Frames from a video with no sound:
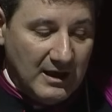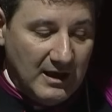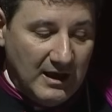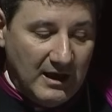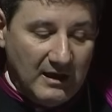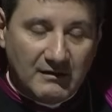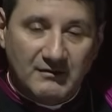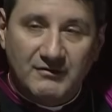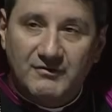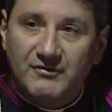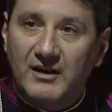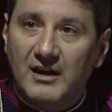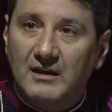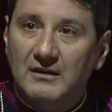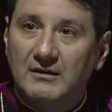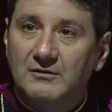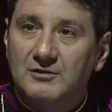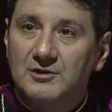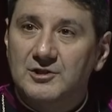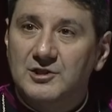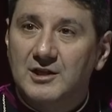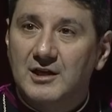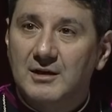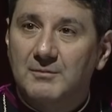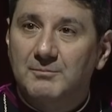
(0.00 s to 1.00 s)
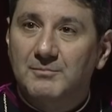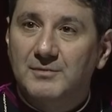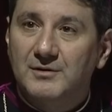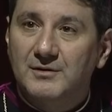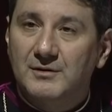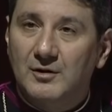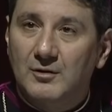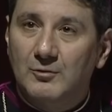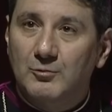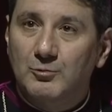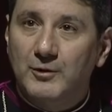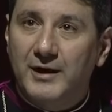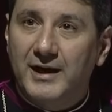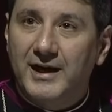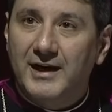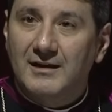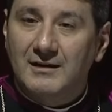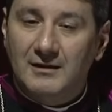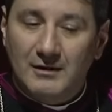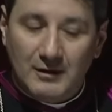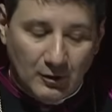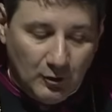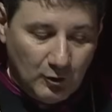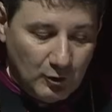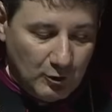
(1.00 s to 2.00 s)
and fellowship to reign
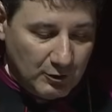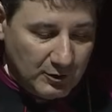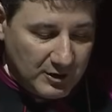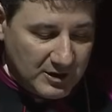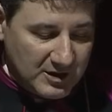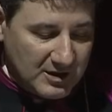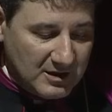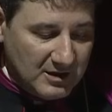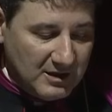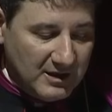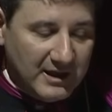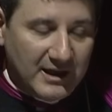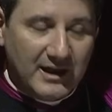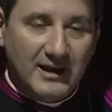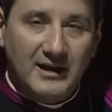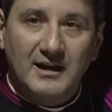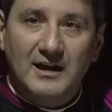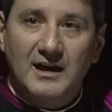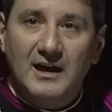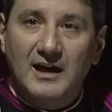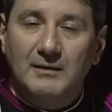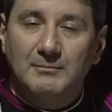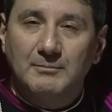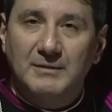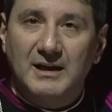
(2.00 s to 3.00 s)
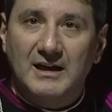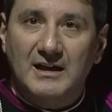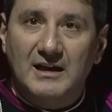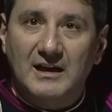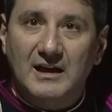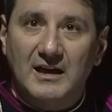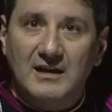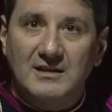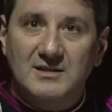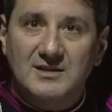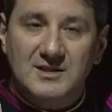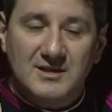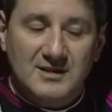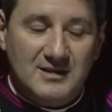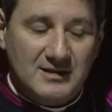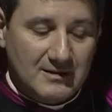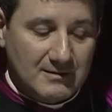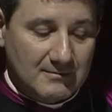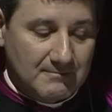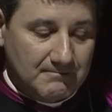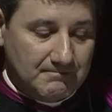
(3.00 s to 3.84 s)
gloriously among us.